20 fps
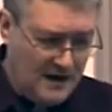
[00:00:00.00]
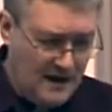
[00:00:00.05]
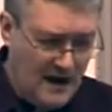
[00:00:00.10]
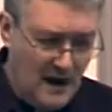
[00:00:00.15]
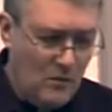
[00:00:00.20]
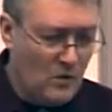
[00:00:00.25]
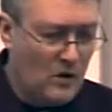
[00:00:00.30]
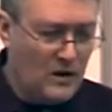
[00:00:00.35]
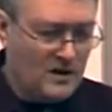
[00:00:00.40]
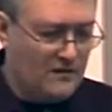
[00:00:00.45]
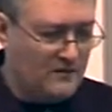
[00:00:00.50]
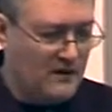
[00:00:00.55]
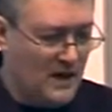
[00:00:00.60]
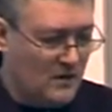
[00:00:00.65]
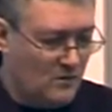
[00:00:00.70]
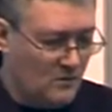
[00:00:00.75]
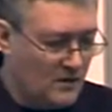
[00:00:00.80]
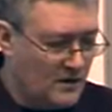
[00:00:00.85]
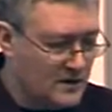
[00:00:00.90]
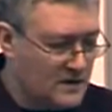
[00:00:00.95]
network of
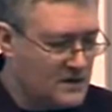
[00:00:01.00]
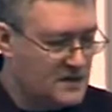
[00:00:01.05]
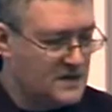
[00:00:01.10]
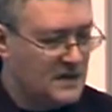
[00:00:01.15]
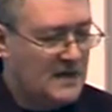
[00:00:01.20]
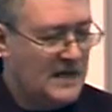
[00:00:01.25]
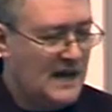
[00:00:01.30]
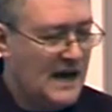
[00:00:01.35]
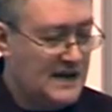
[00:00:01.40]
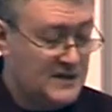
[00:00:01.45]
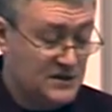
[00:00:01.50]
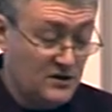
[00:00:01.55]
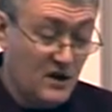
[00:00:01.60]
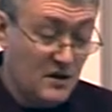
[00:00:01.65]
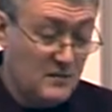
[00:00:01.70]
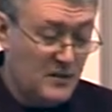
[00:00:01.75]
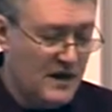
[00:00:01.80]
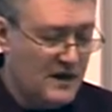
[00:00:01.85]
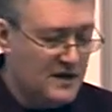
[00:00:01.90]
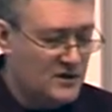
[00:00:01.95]
networks has an IP